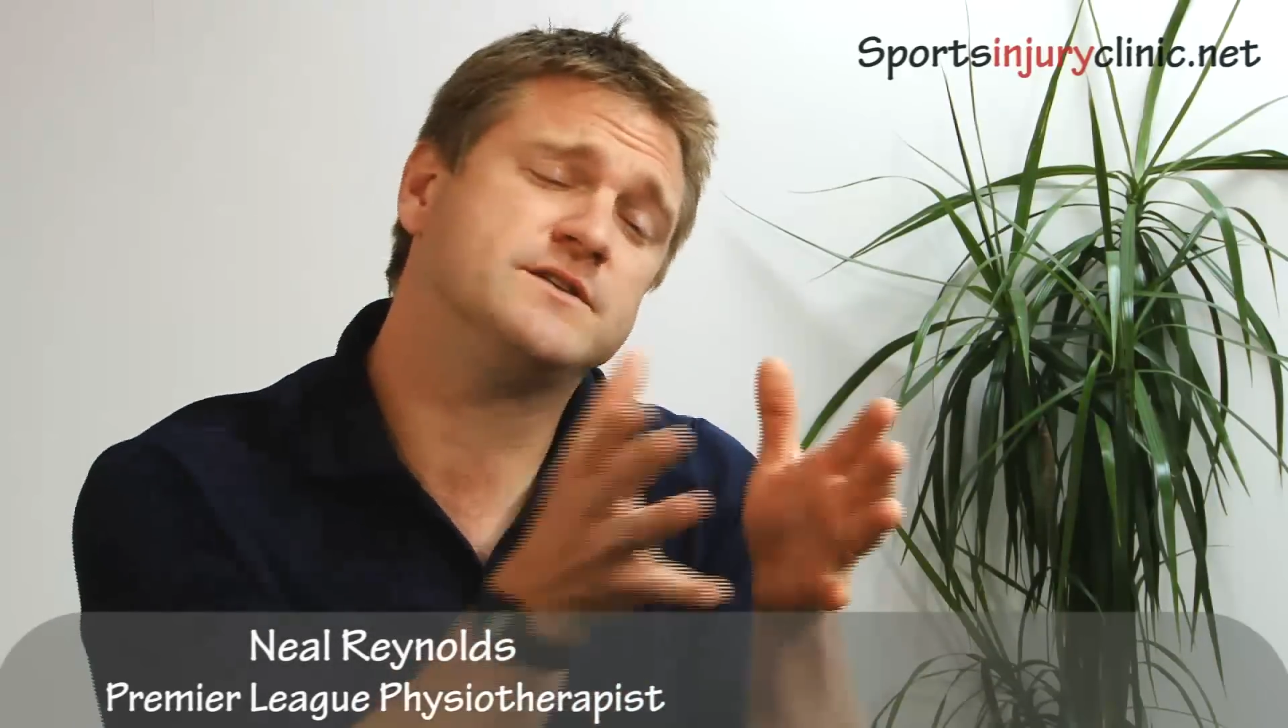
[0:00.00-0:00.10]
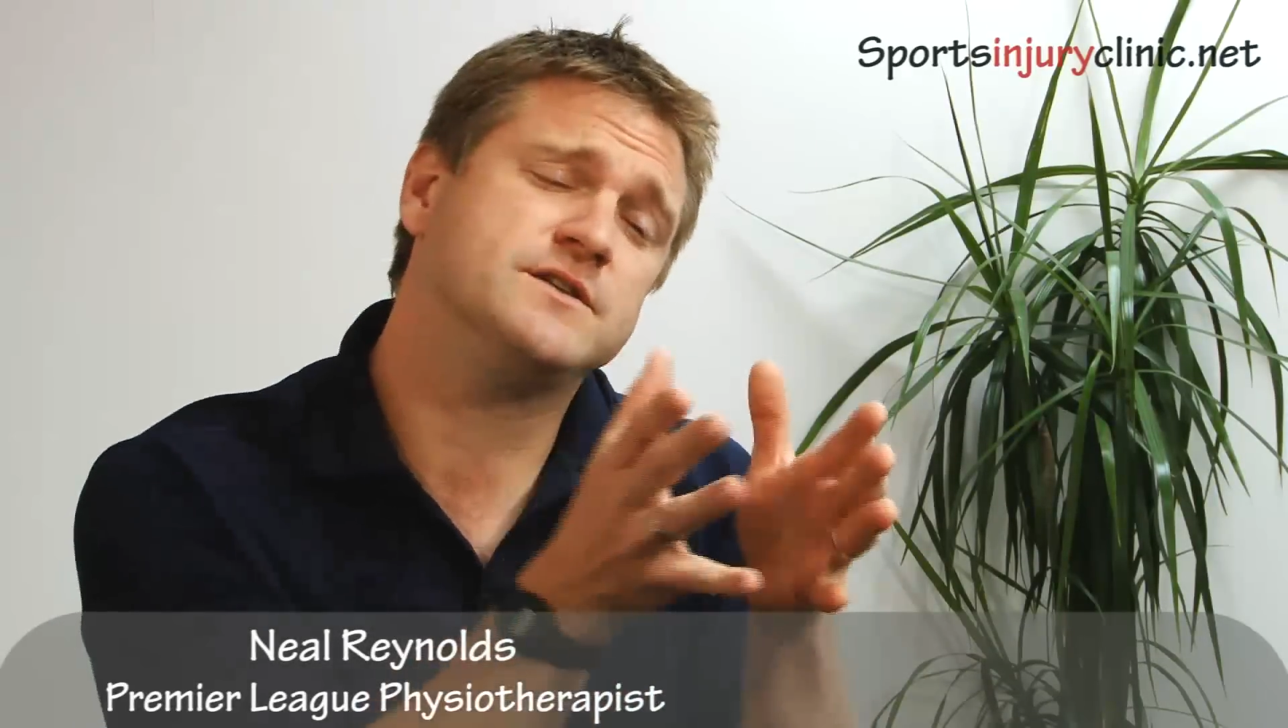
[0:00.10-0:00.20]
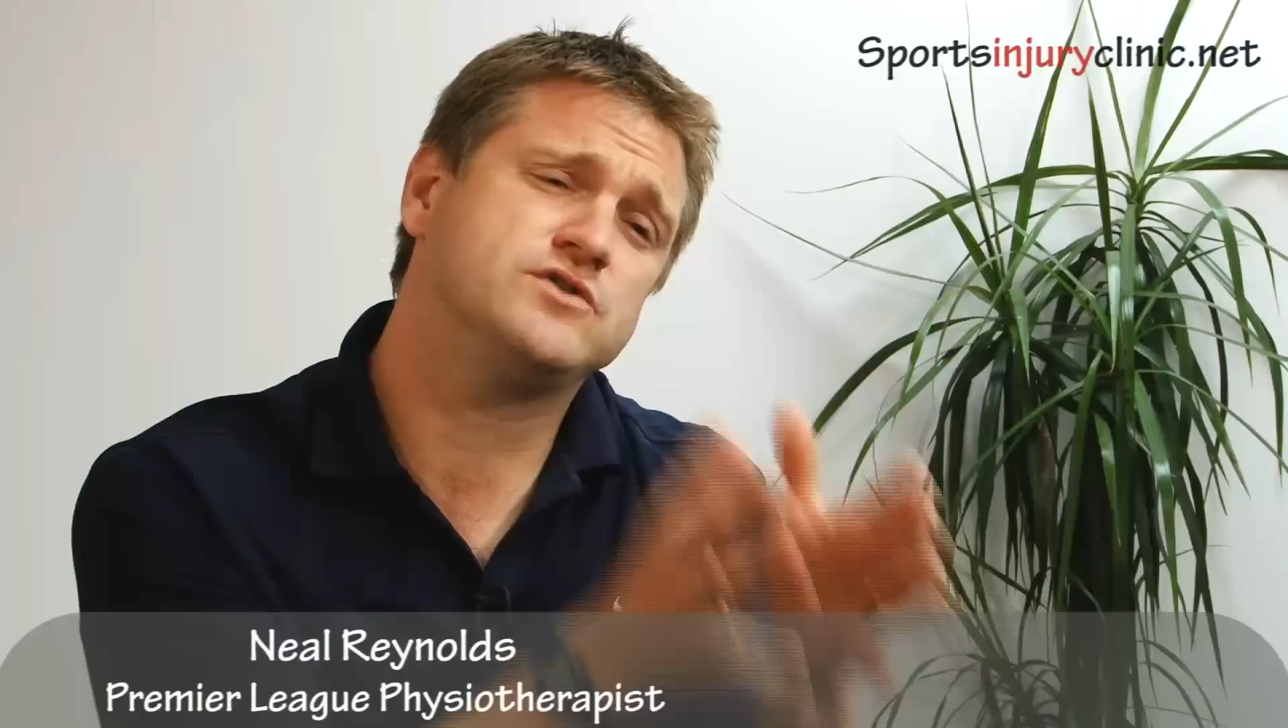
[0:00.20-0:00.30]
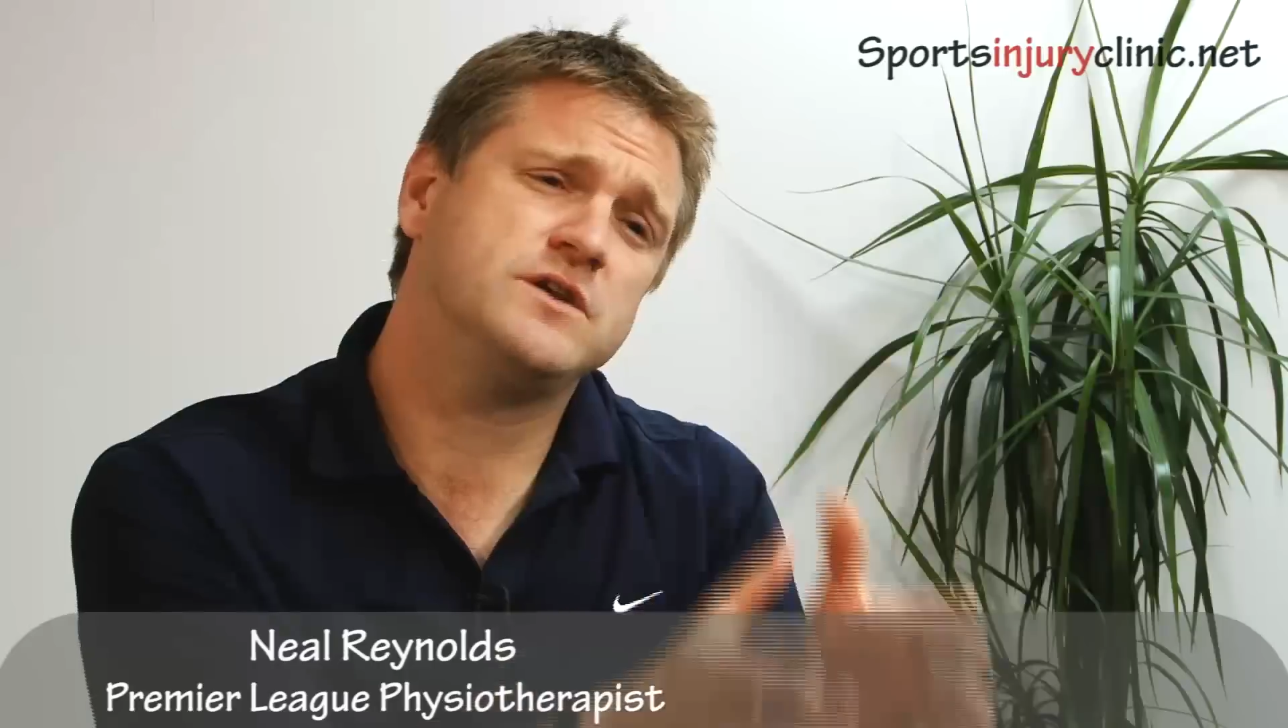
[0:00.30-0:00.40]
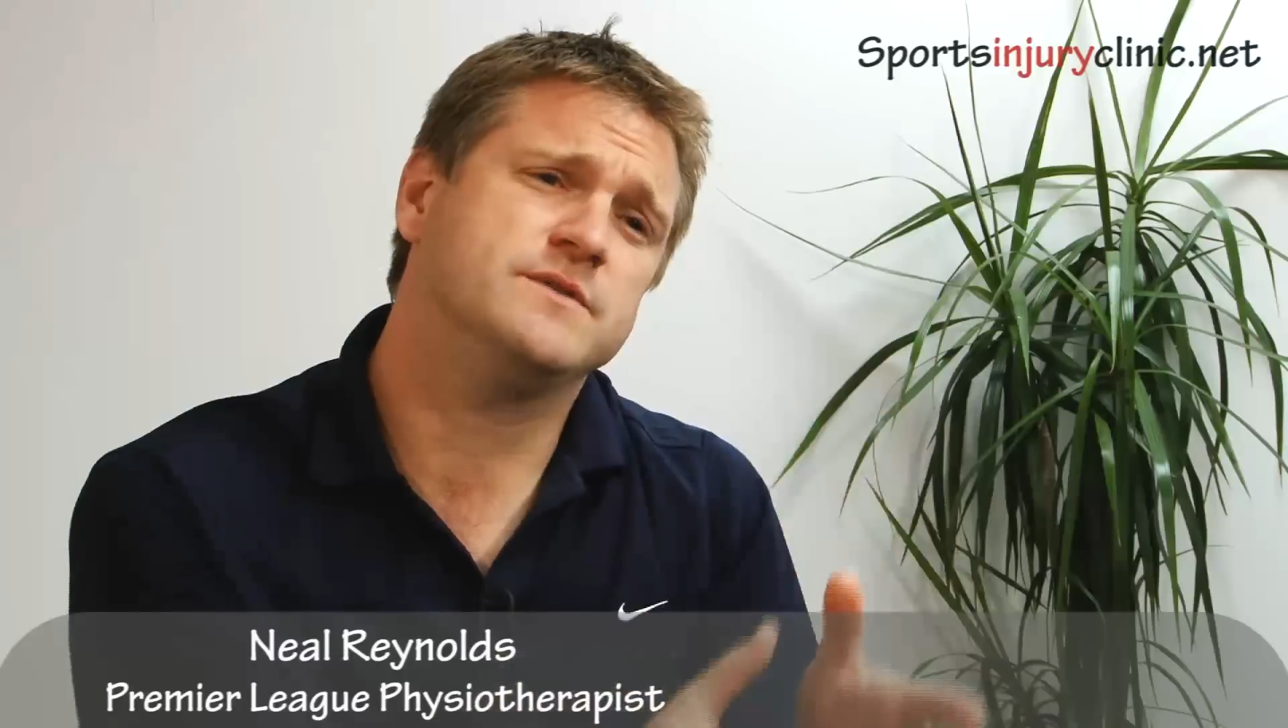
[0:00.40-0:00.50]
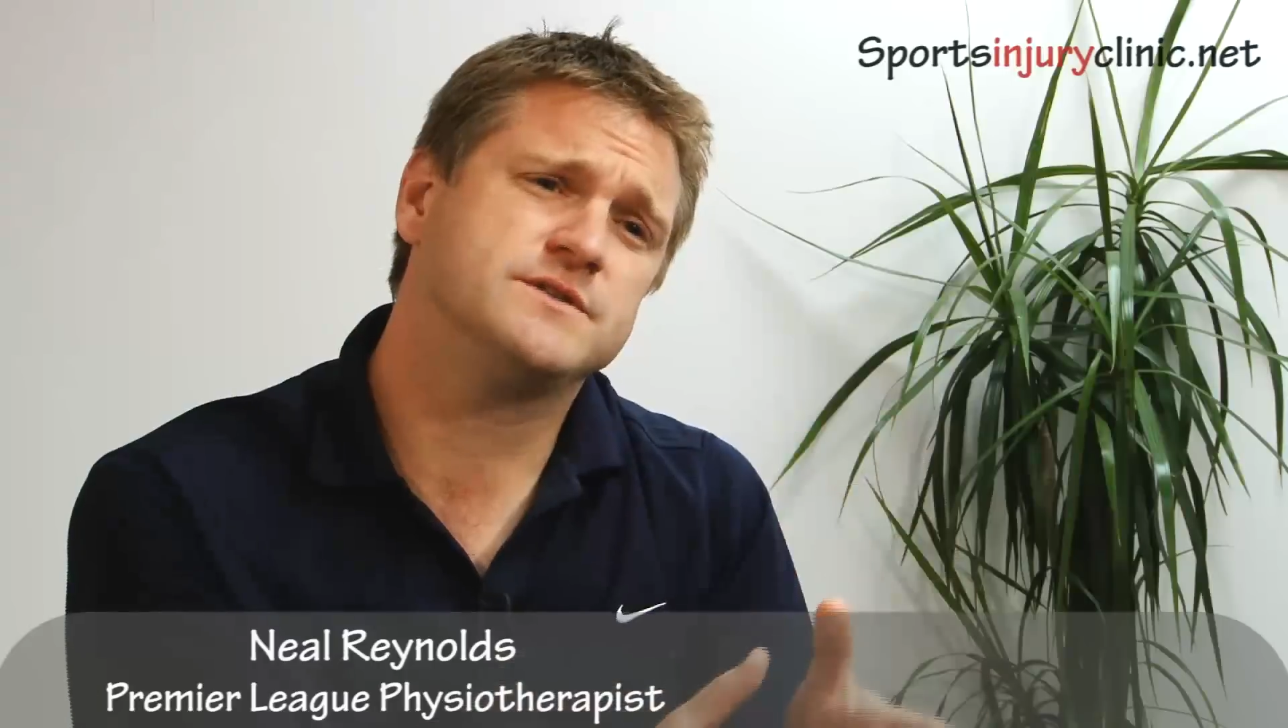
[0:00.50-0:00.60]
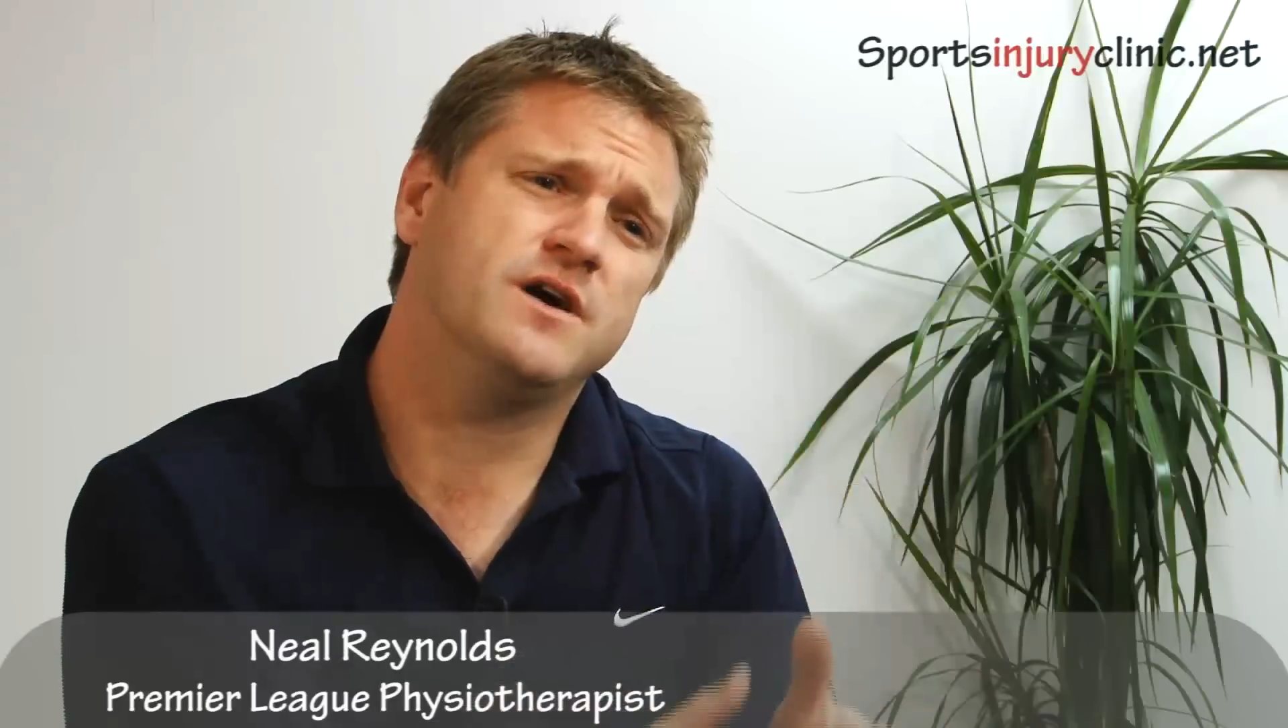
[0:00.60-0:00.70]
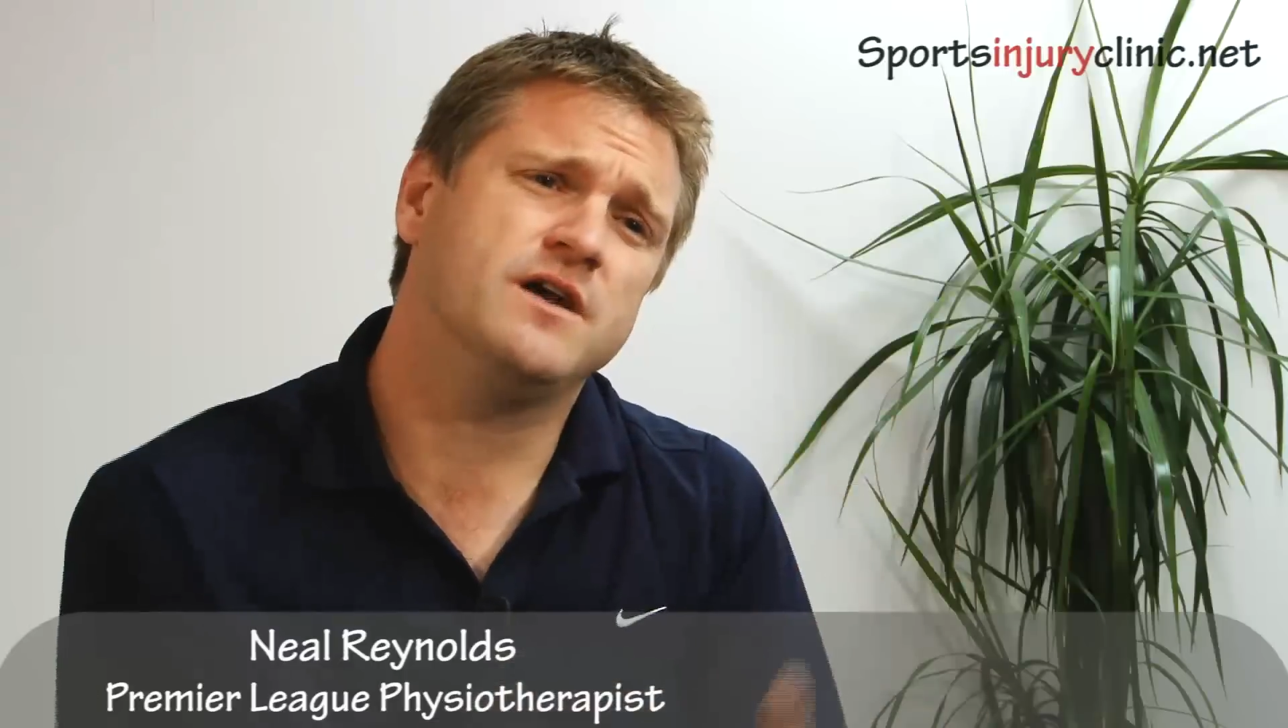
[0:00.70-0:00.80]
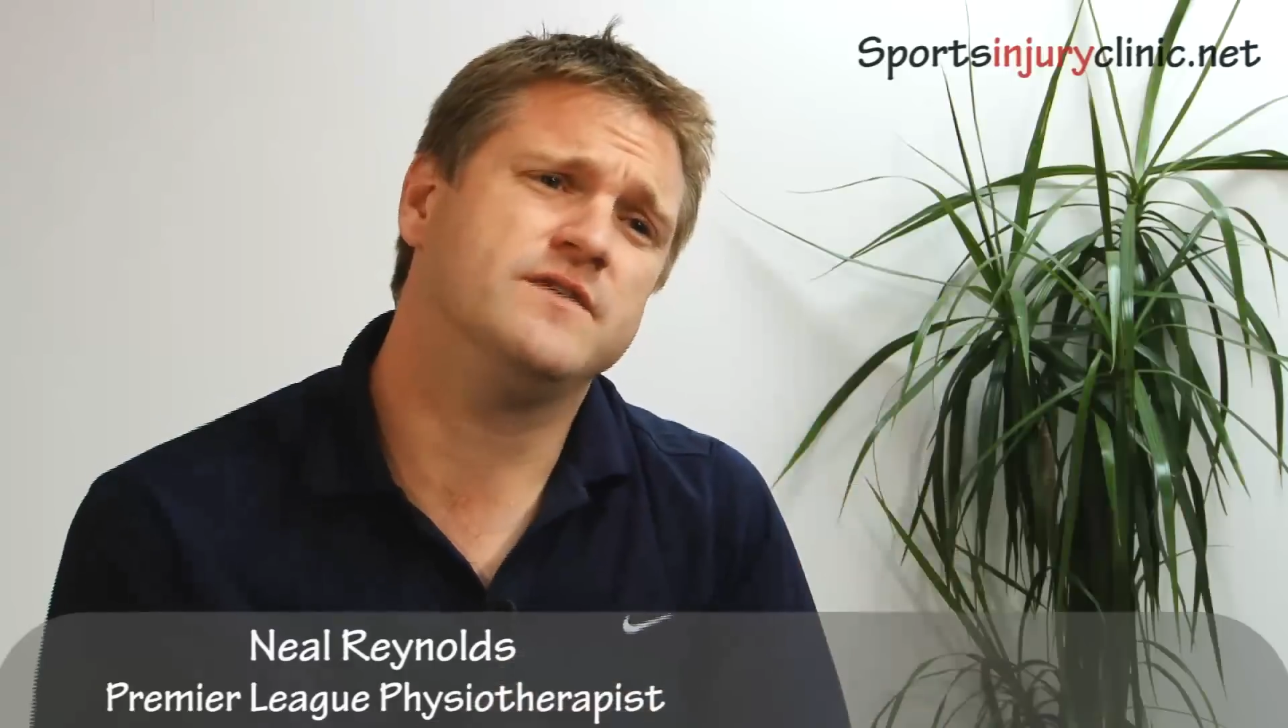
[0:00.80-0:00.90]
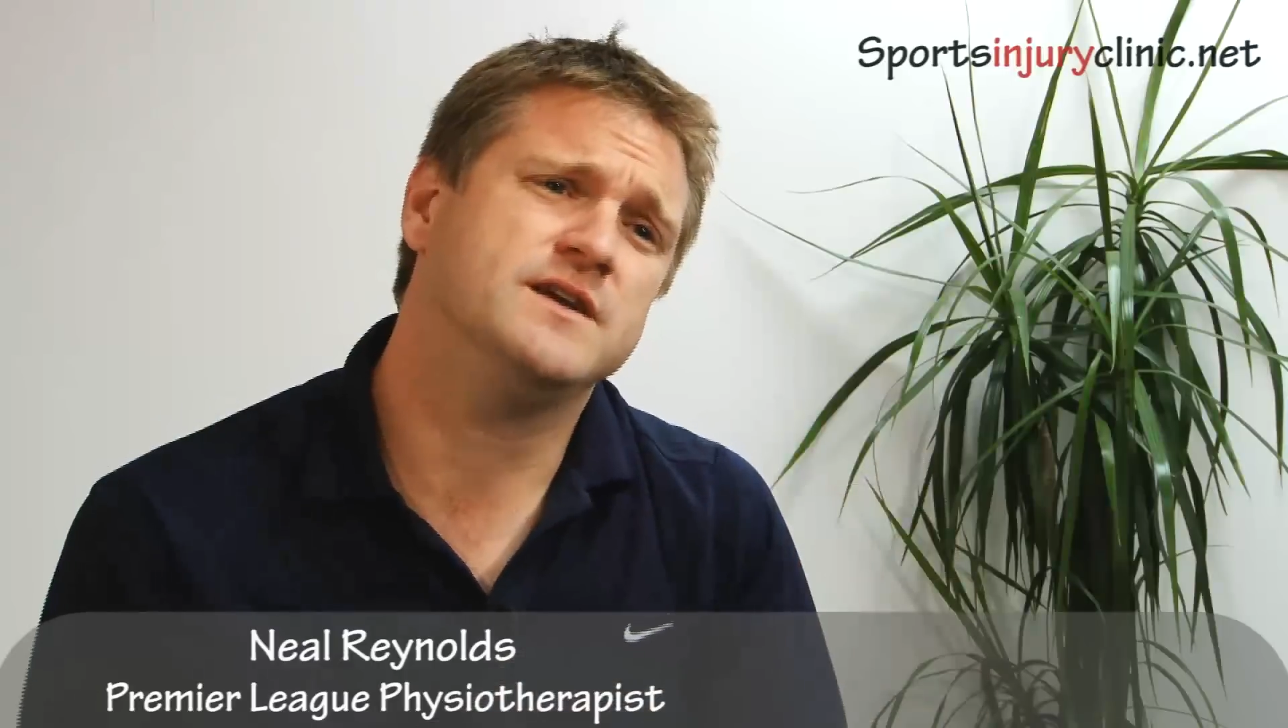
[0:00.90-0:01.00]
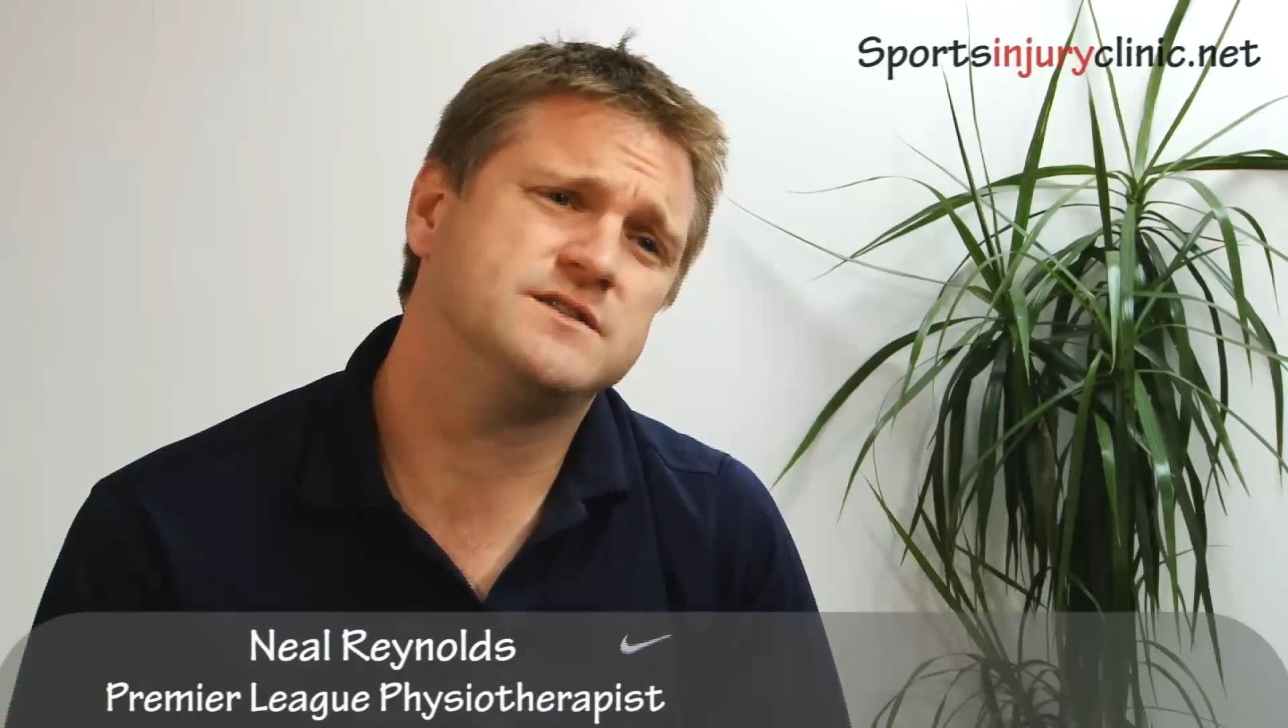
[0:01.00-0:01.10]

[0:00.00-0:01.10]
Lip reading: to the treatment side of it,